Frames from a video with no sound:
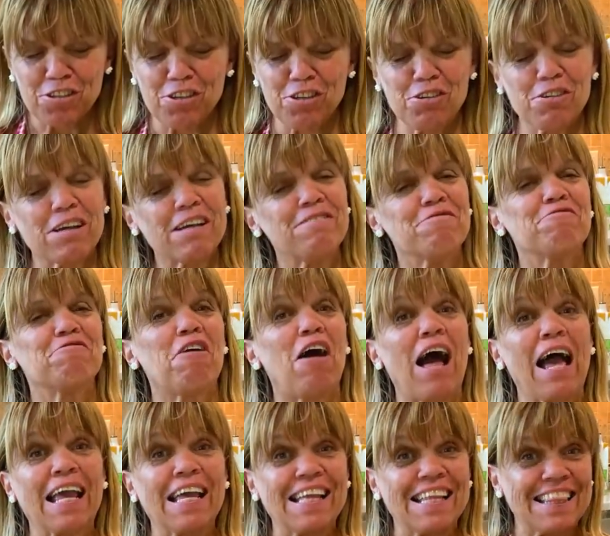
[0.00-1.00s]
you can
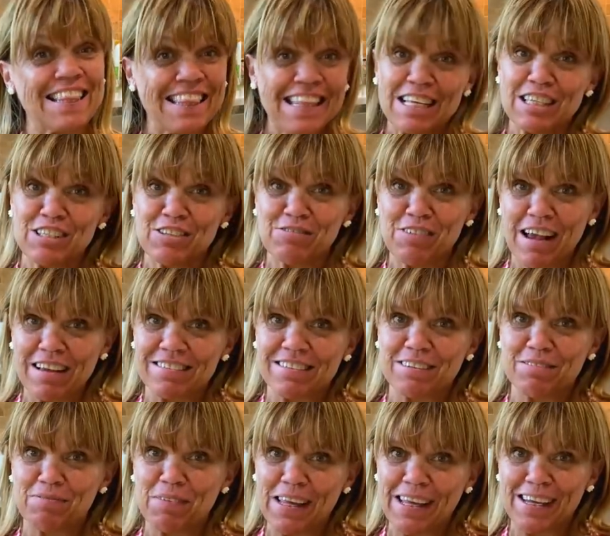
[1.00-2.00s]
find this
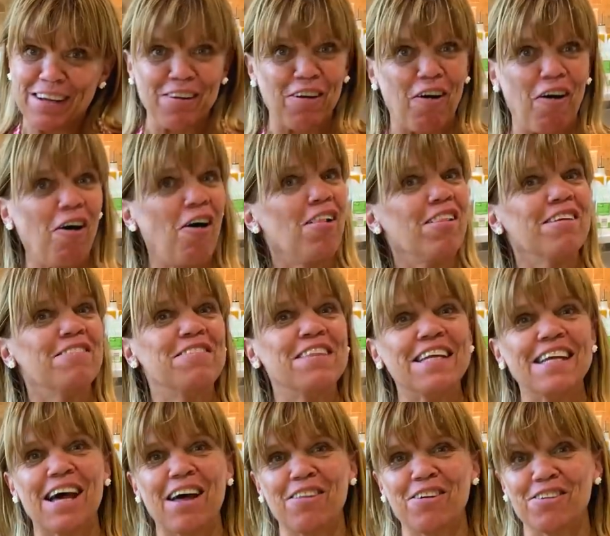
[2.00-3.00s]
recipe and all of
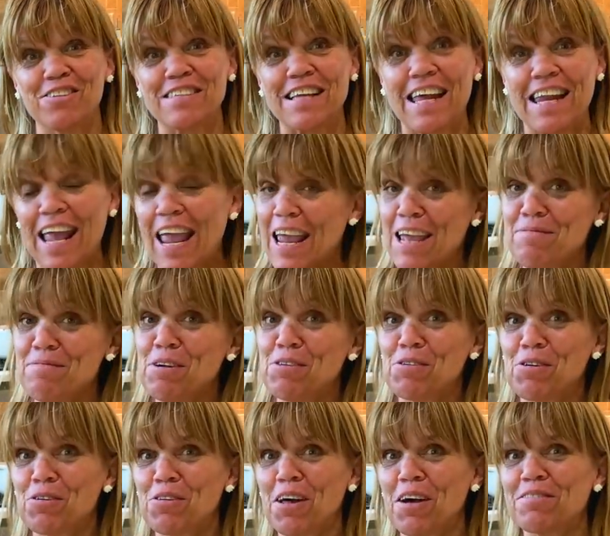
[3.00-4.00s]
the others at Amy
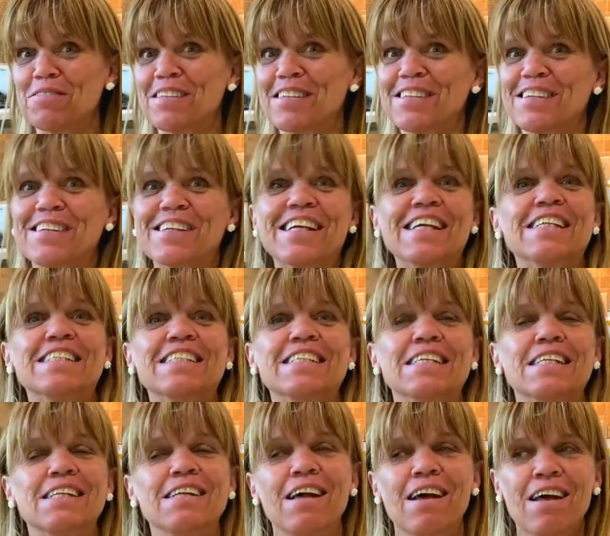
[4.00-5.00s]
Roloff's Little
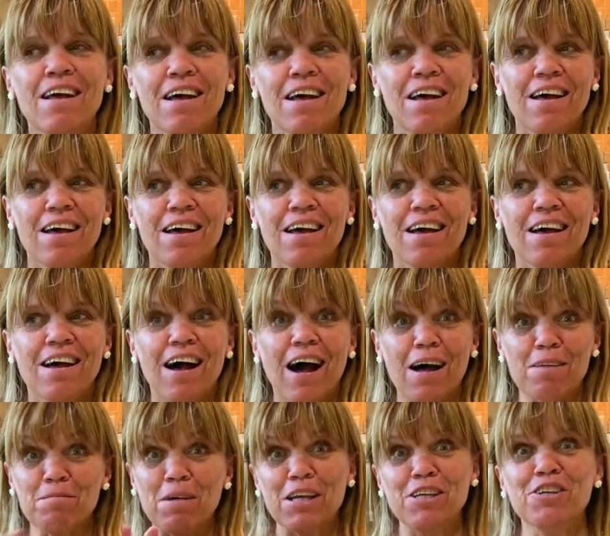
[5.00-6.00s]
Kitchen
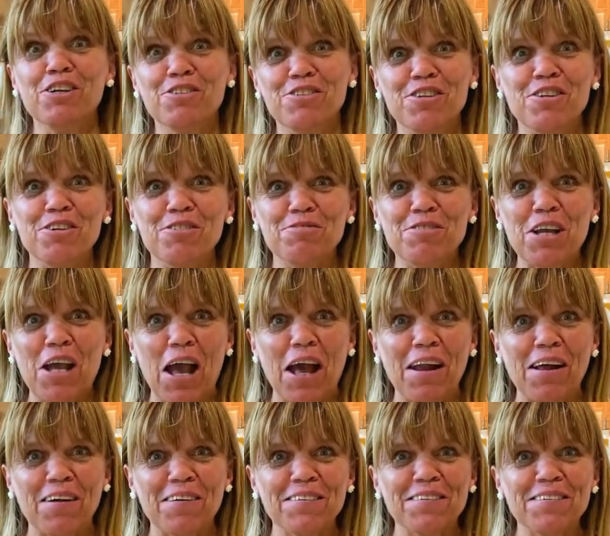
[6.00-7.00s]
on my YouTube
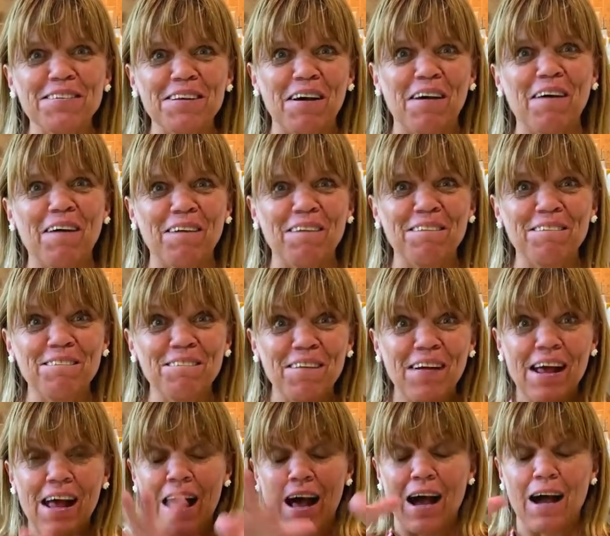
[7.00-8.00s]
channel. So
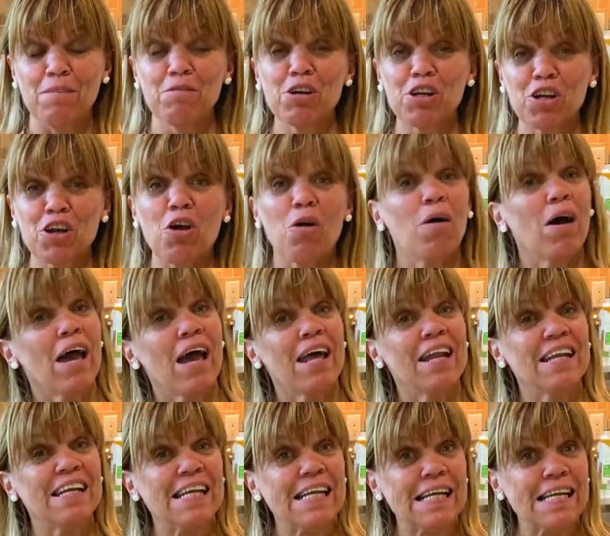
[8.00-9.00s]
I'm gonna go ahead
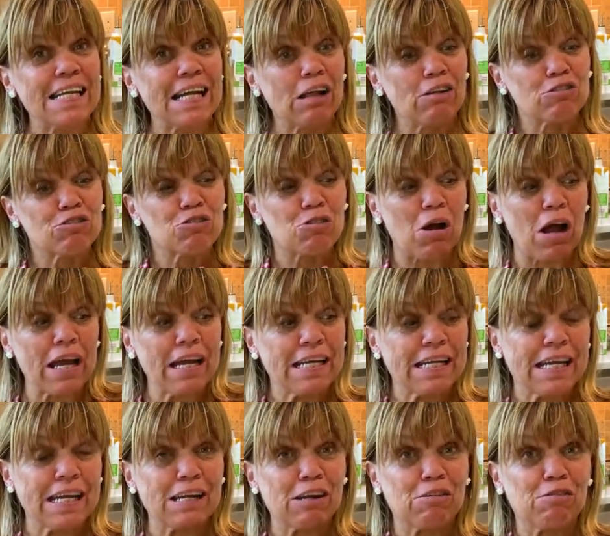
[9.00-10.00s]
and eat. I'll try
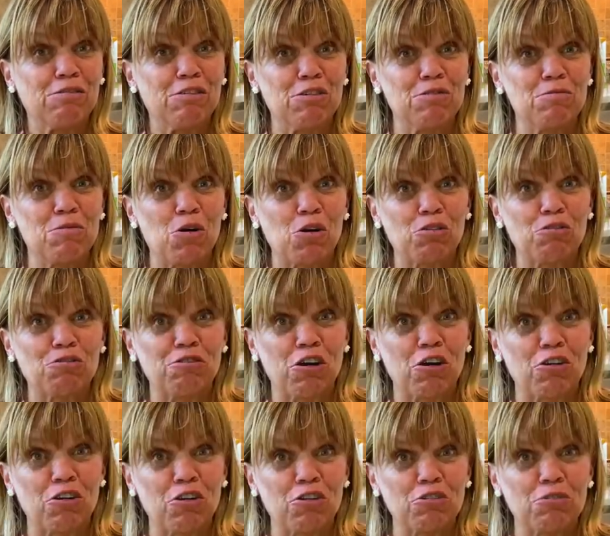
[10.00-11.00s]
and get a few more
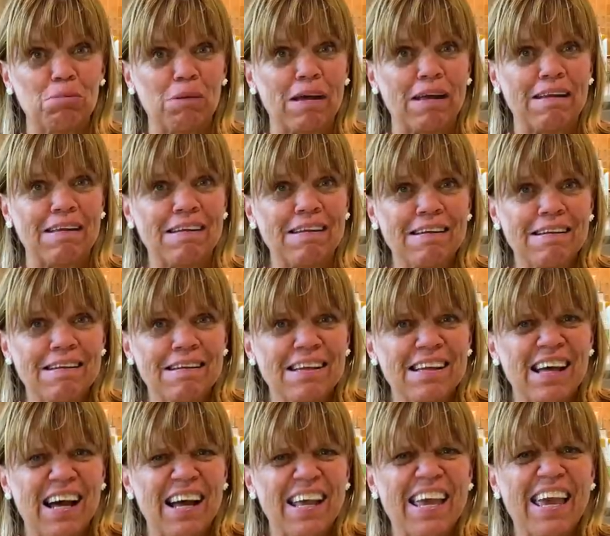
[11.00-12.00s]
photos, but
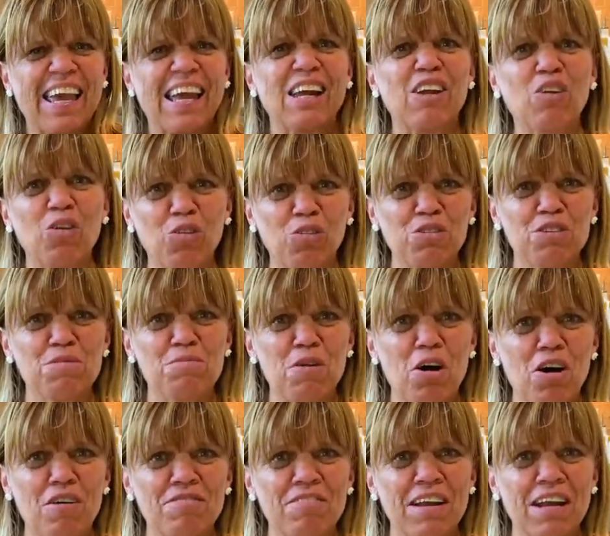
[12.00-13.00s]
I can't hold them
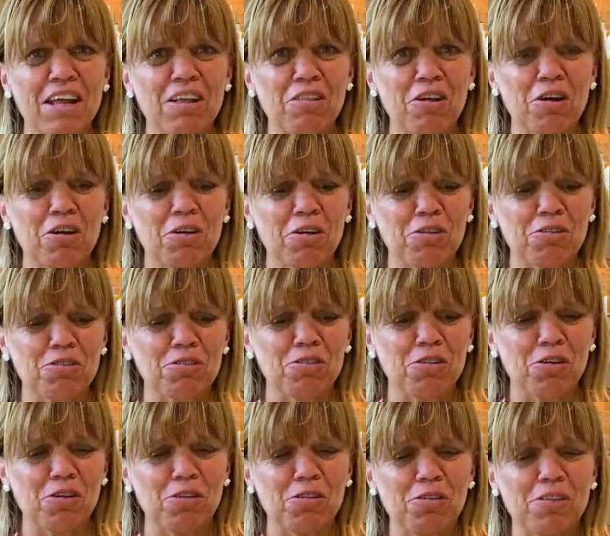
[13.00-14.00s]
off any longer.
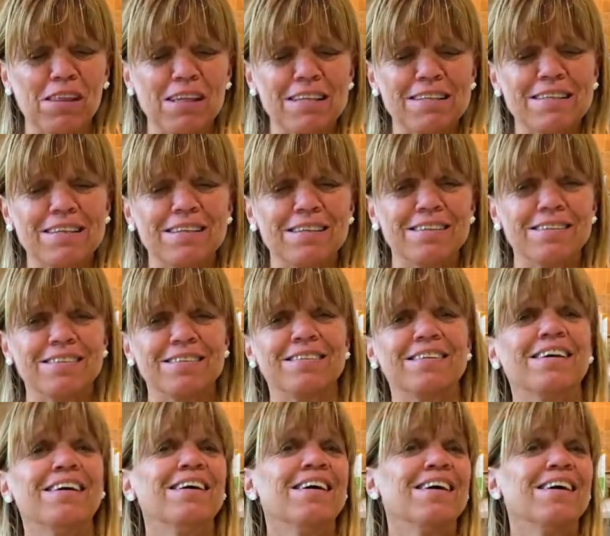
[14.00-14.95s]
So this is